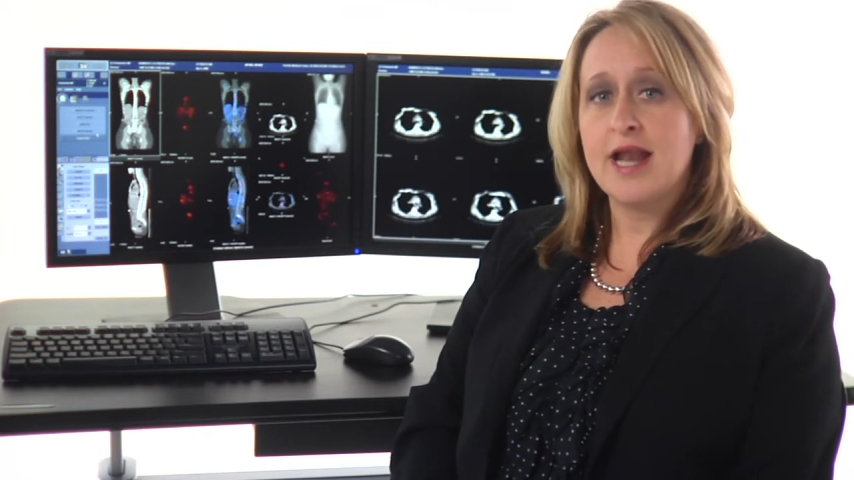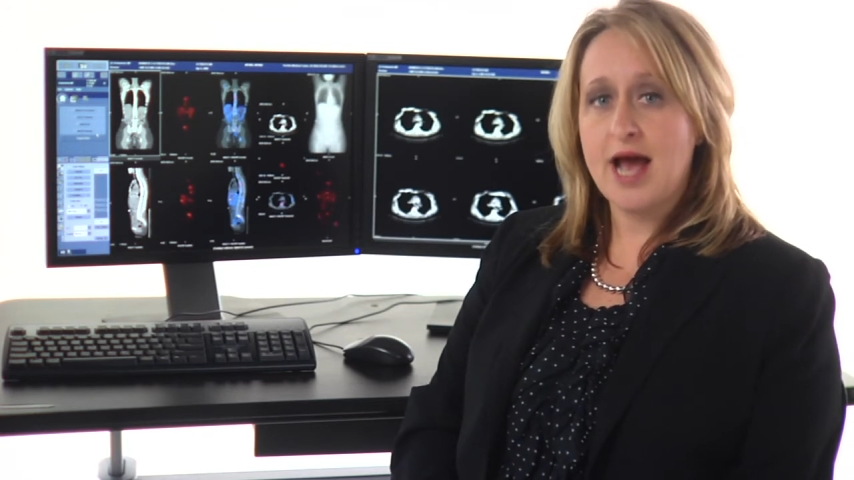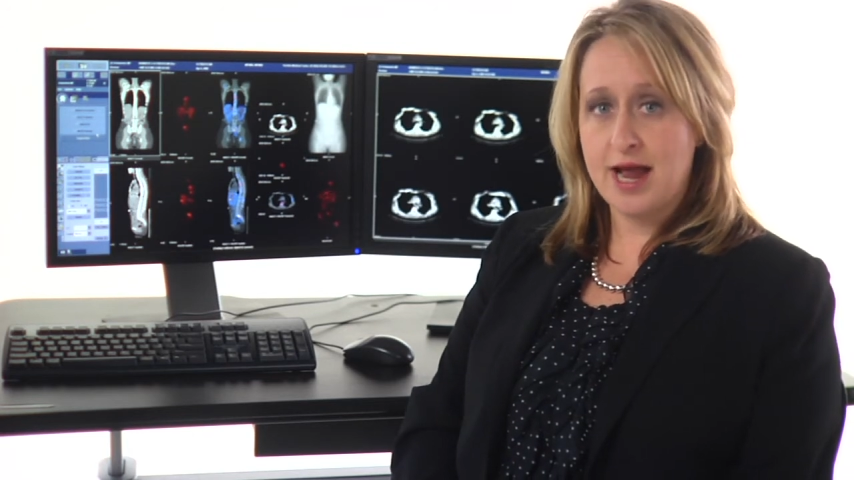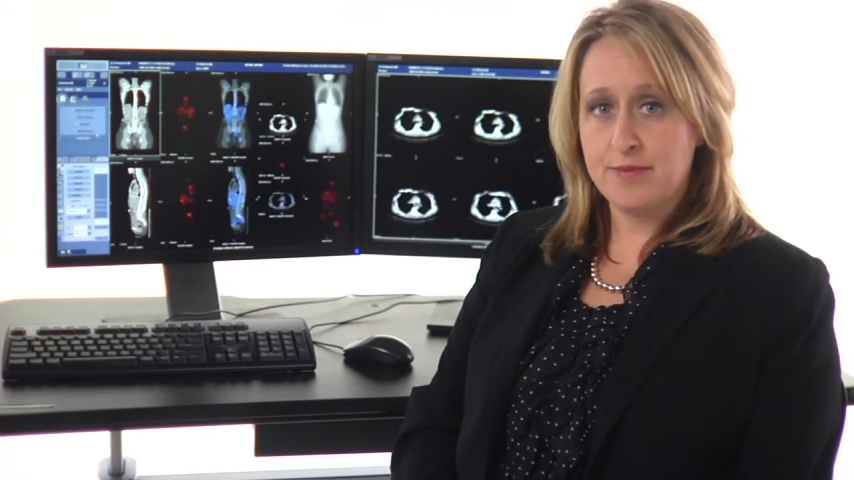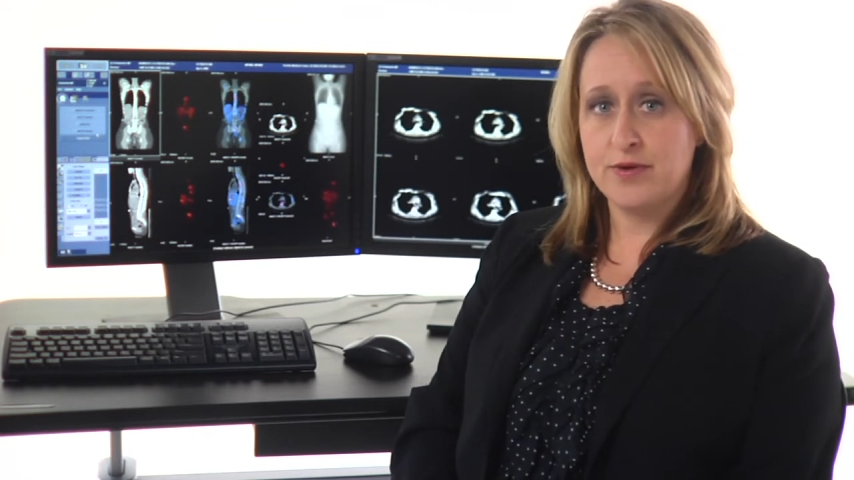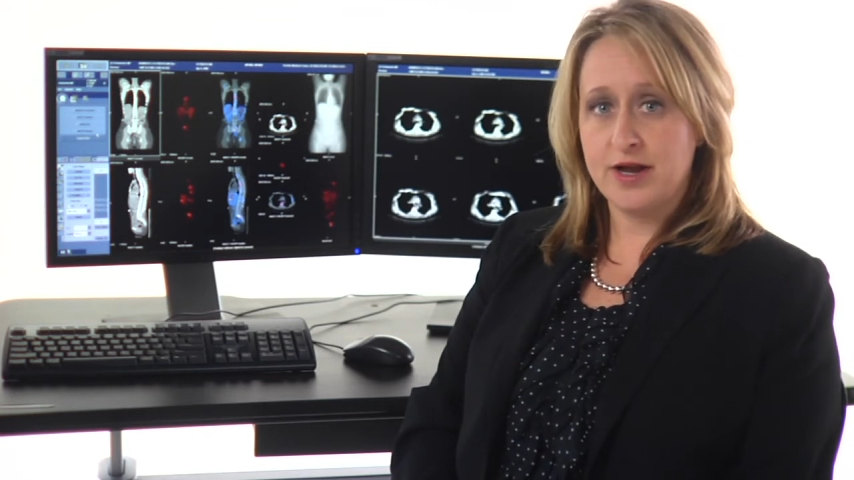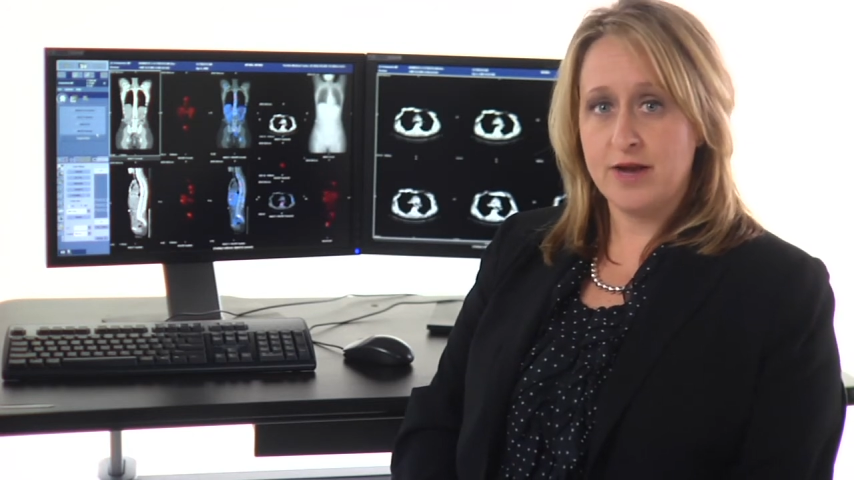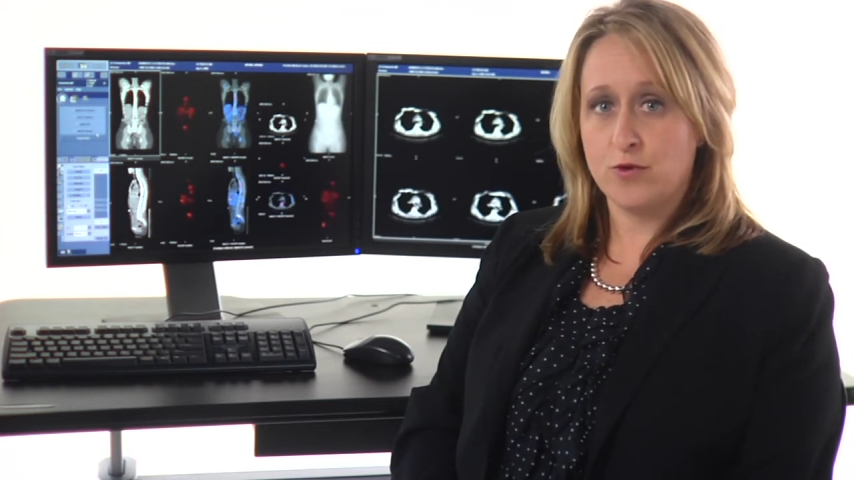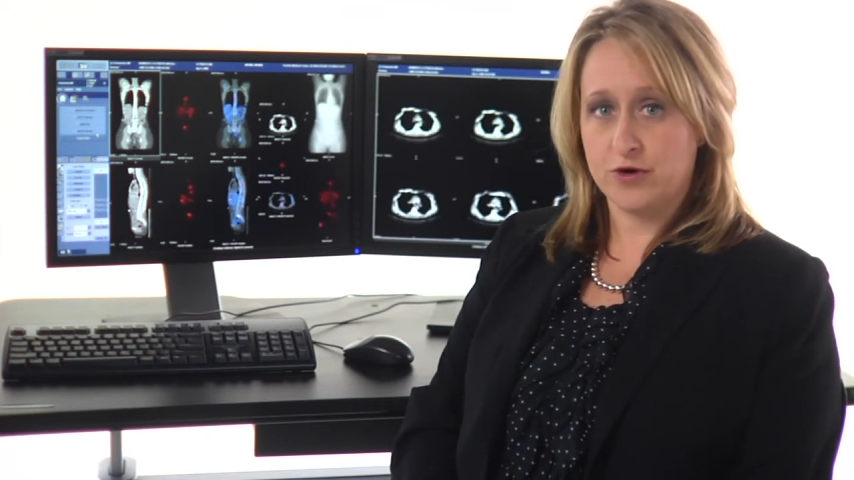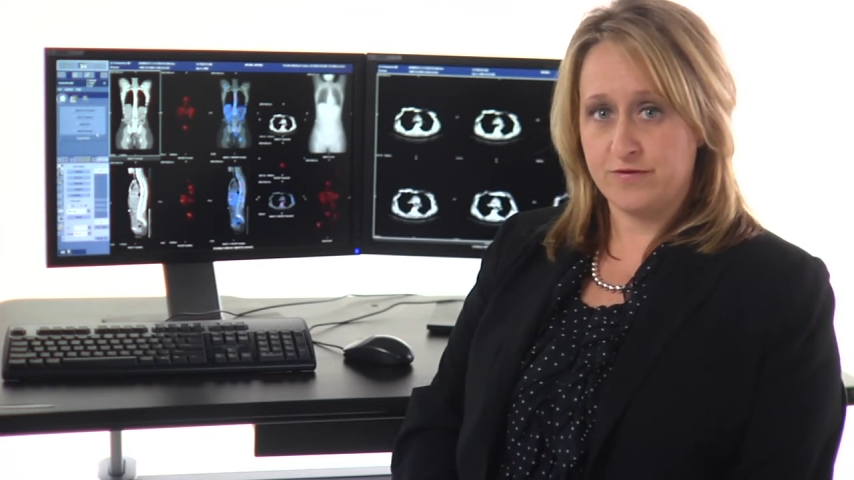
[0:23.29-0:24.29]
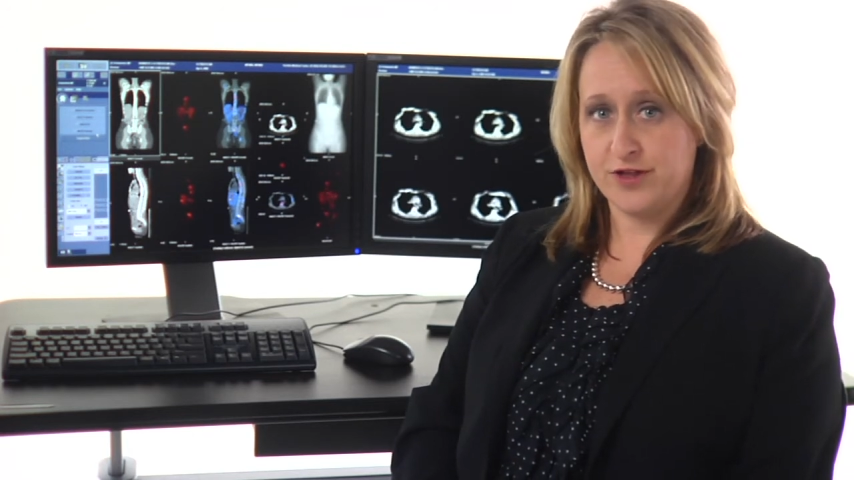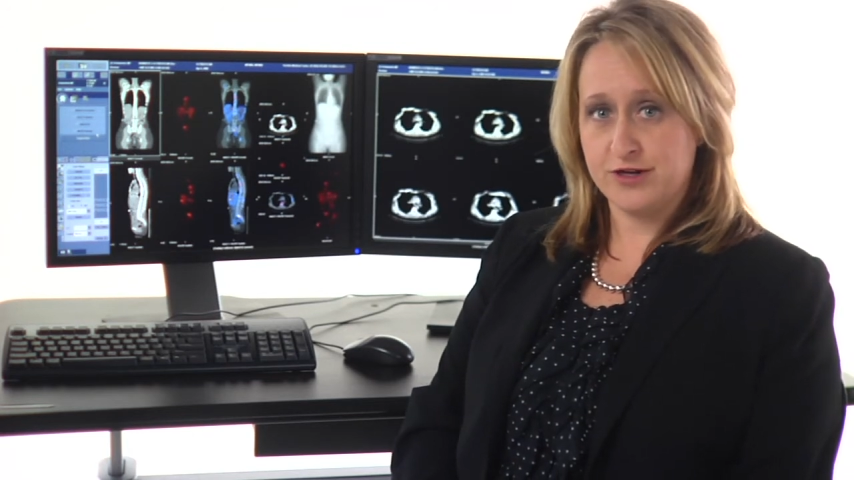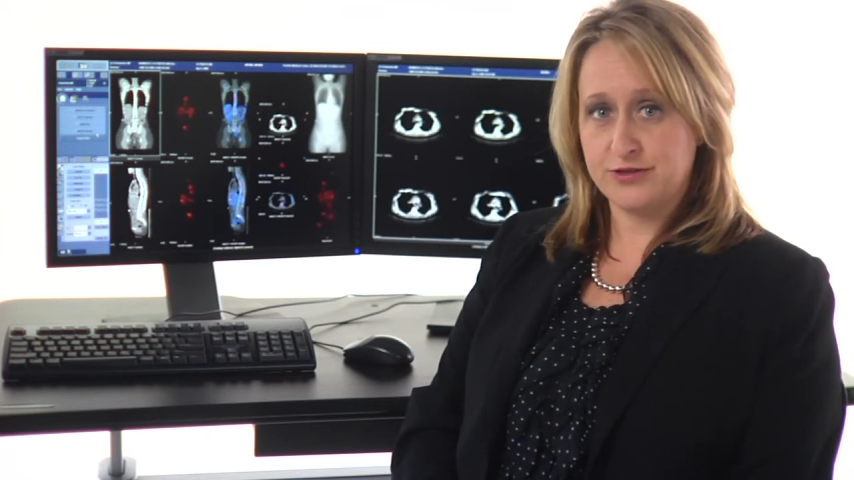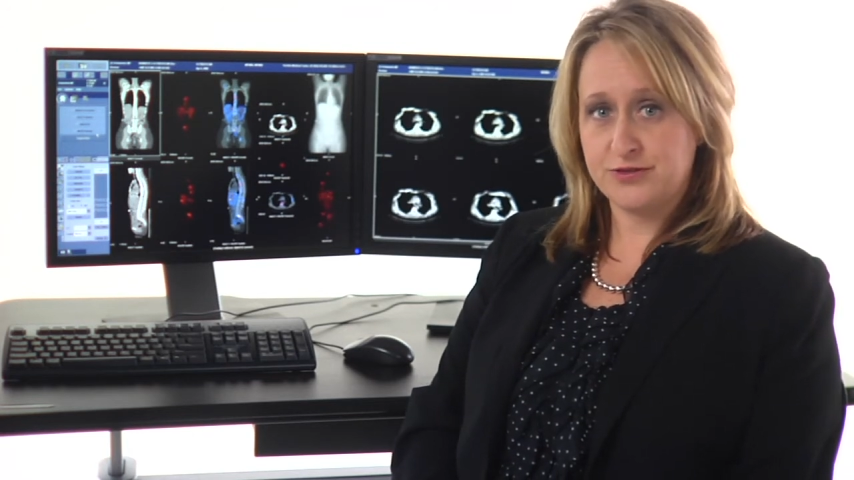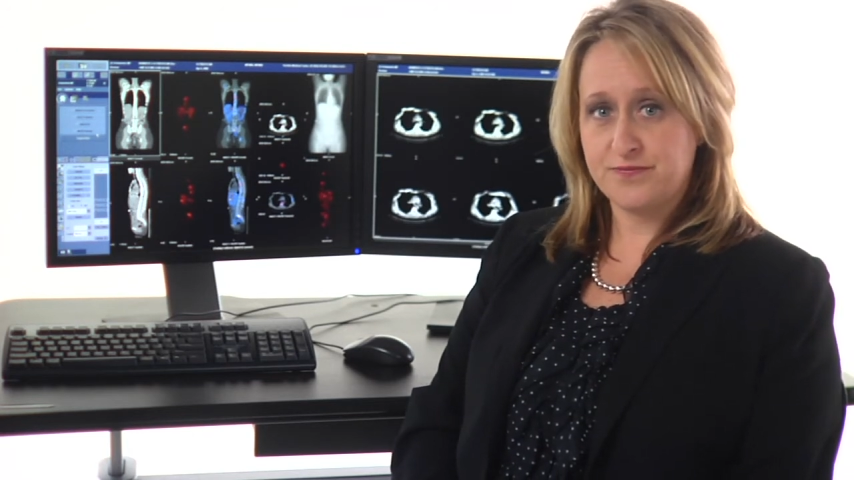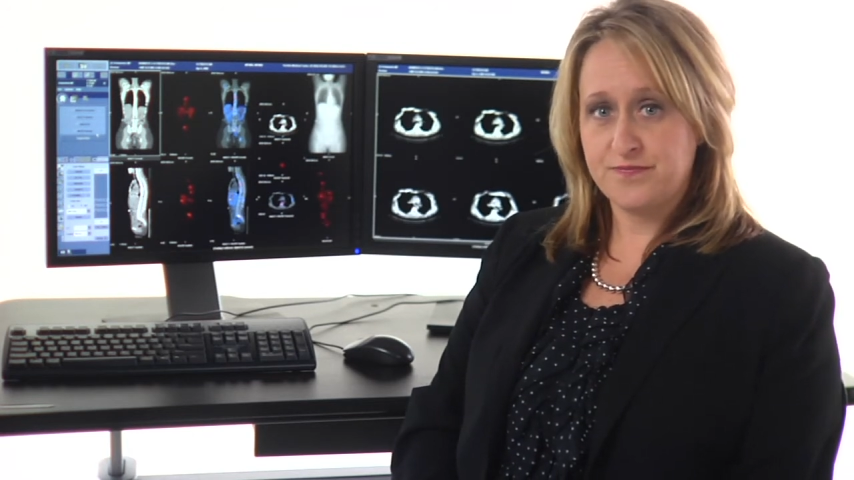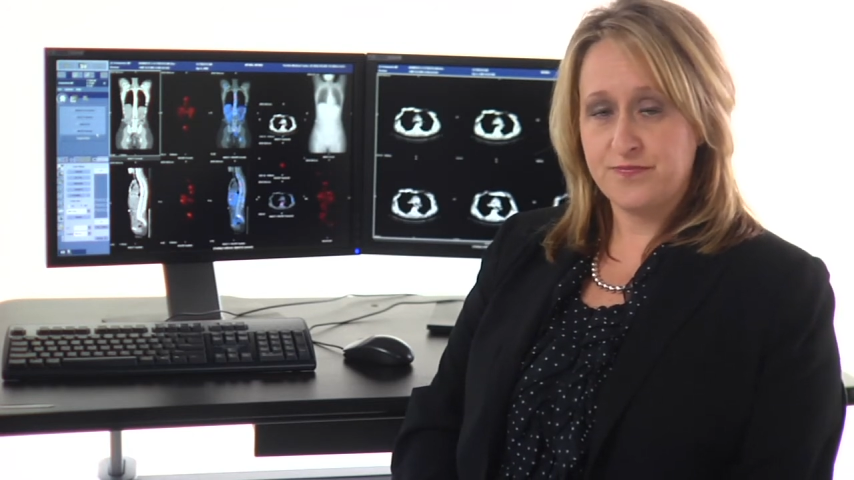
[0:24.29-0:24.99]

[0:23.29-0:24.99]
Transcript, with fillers: hybrid workflows.